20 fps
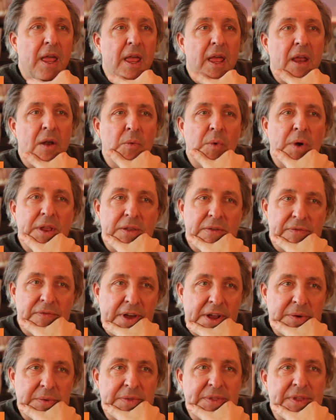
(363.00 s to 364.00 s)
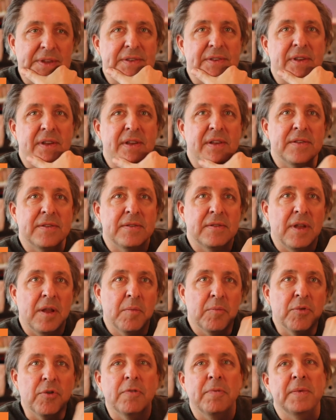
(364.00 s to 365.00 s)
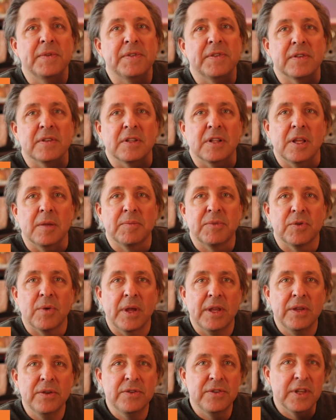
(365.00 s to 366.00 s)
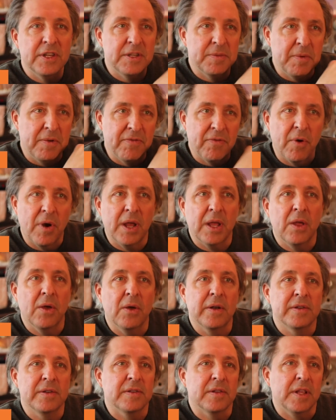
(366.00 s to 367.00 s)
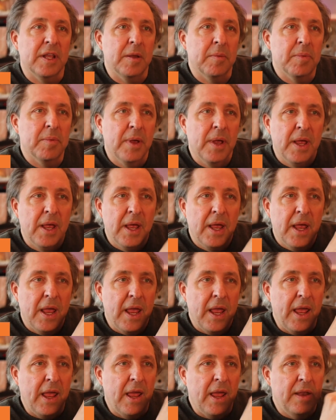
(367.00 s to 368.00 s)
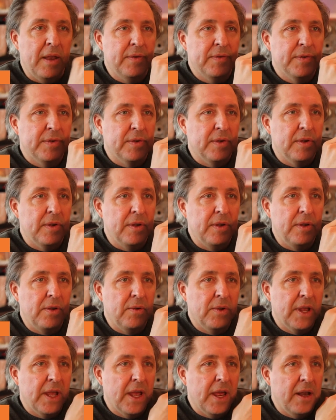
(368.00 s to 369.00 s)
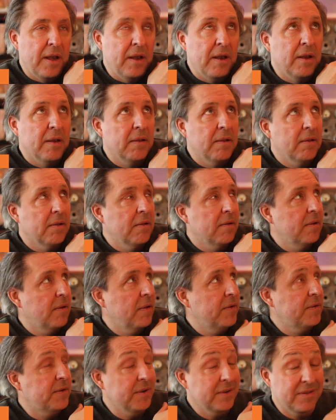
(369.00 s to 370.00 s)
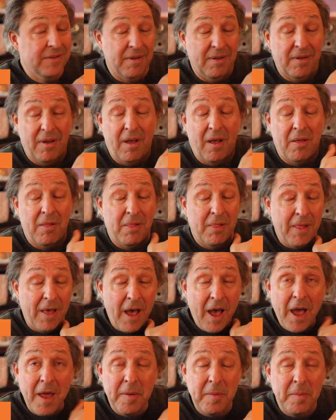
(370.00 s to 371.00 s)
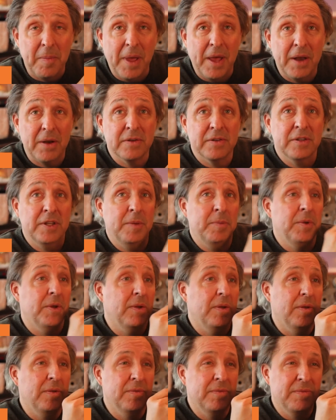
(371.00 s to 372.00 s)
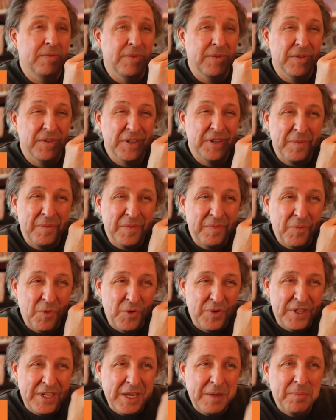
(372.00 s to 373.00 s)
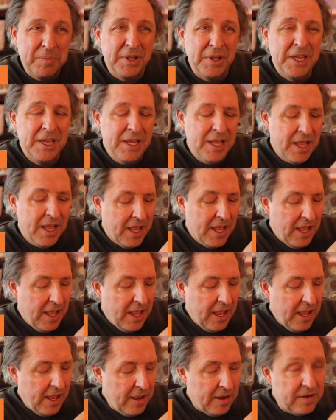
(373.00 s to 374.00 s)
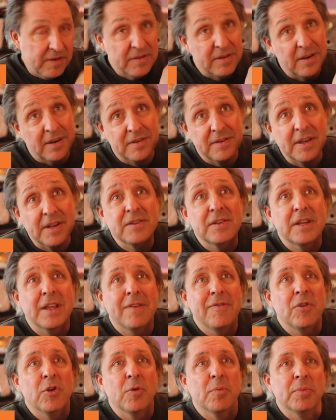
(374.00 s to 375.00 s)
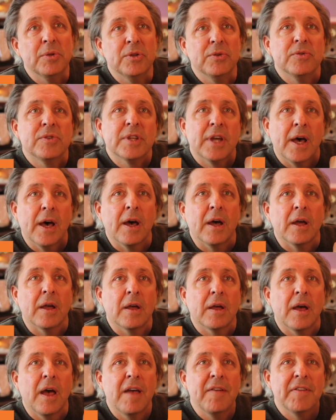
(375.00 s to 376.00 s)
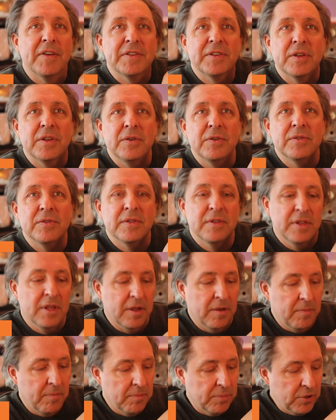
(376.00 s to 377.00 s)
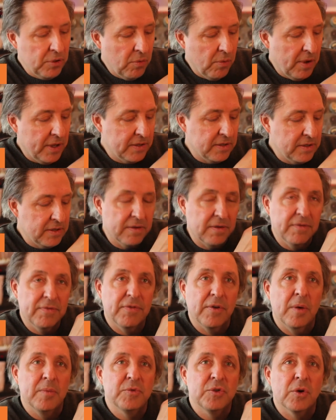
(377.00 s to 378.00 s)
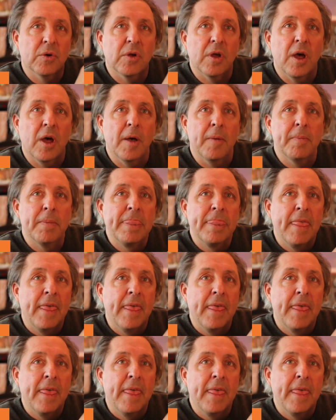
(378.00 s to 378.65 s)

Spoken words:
And what you find with this is improvements in sleep. So I use this before I go to sleep, and you get just a lot better sleep. You sleep more deeply, and it doesn't give you a blue tongue. I've also used the blue ones from Trocom,